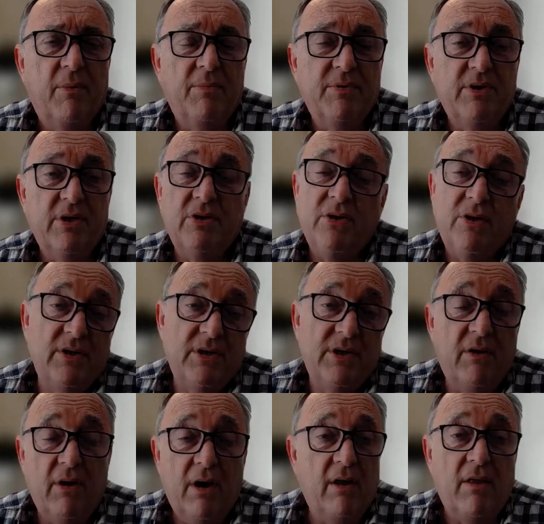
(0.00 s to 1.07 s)
proposition.
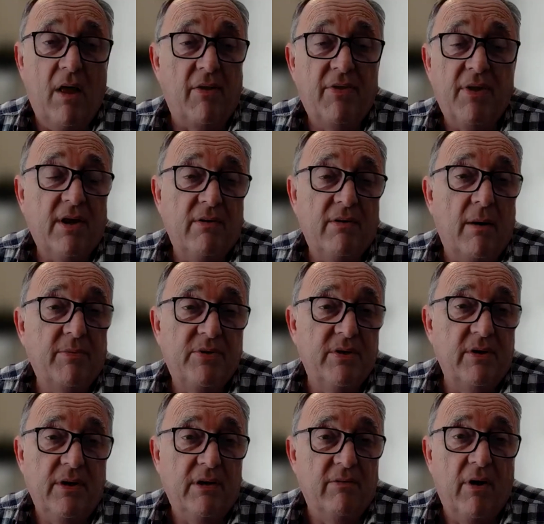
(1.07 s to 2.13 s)
So I think you're
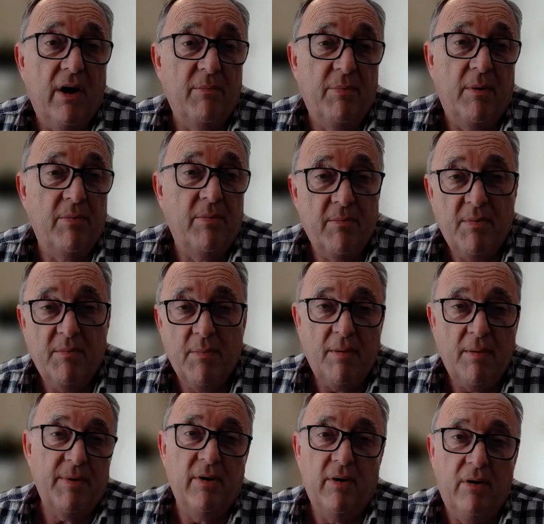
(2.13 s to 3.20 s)
absolutely right, Bob. I mean,
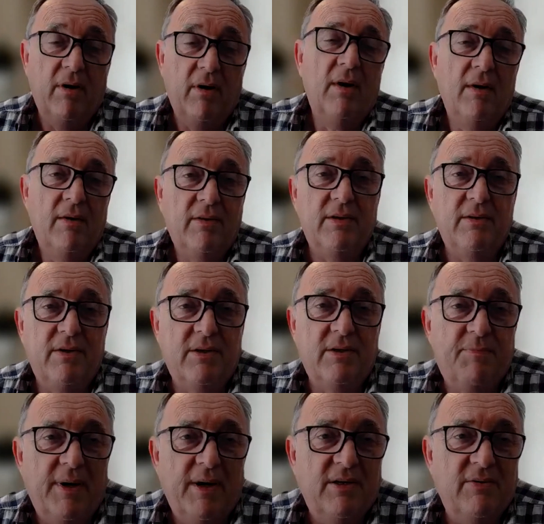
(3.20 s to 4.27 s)
maybe not that this
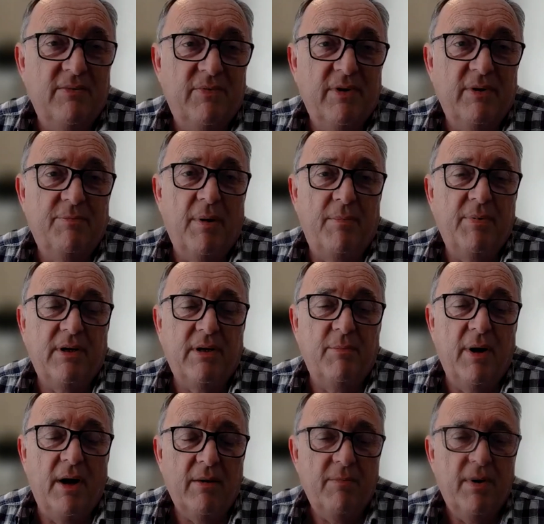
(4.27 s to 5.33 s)
bit isn't for the public
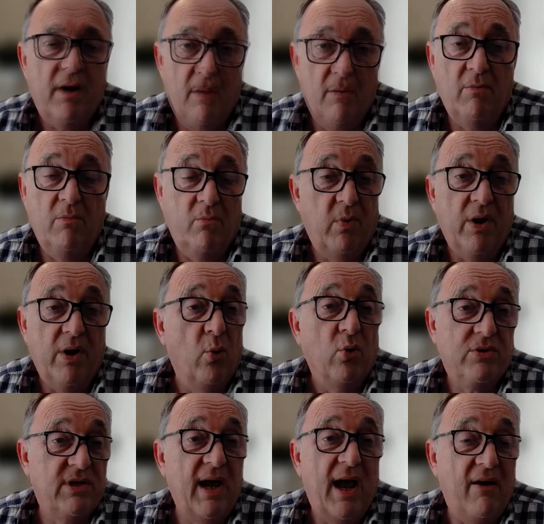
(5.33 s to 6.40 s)
domain. We
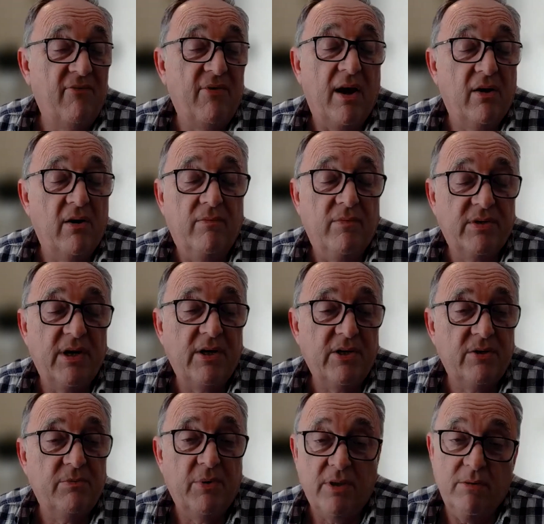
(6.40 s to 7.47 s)
ought to have that
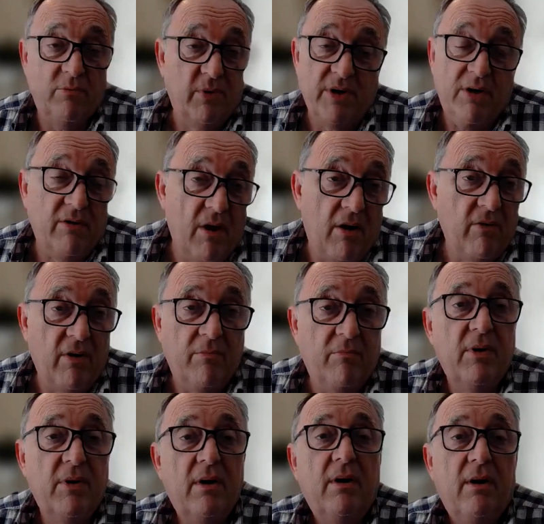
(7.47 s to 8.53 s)
conversation with them. We do know
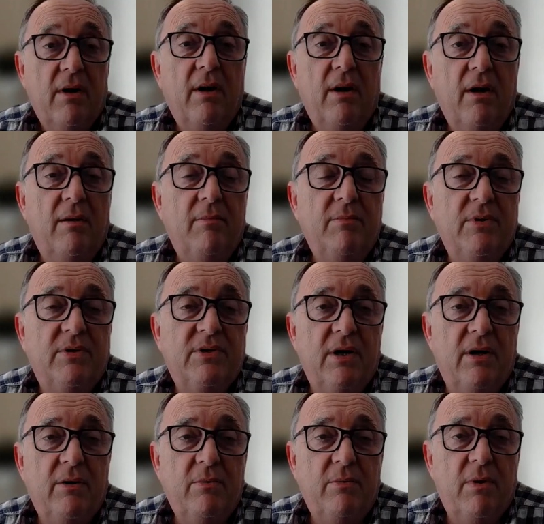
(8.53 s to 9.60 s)
them.
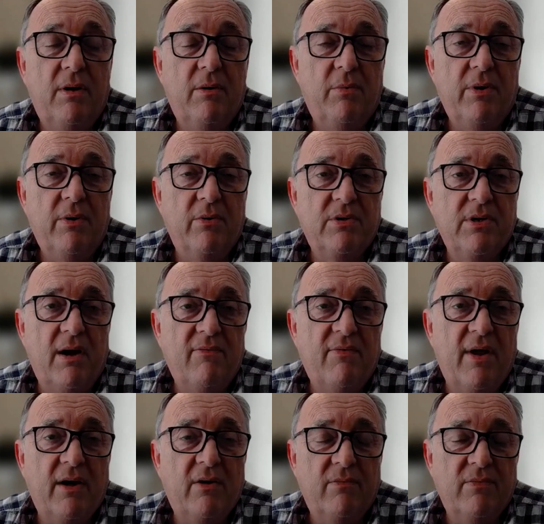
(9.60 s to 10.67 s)
So we ought to have
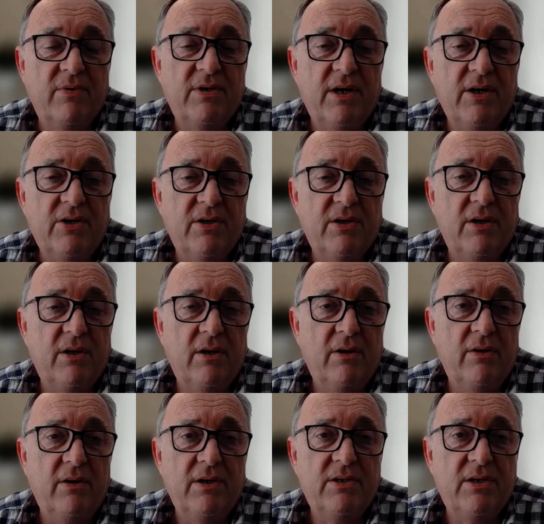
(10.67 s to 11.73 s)
that conversation
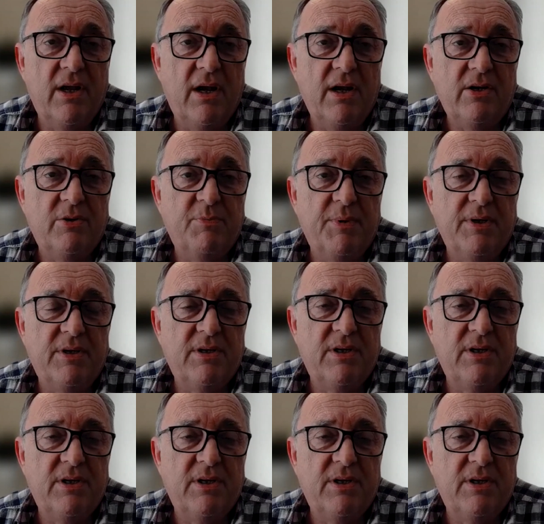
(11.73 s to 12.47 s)
at this stage. But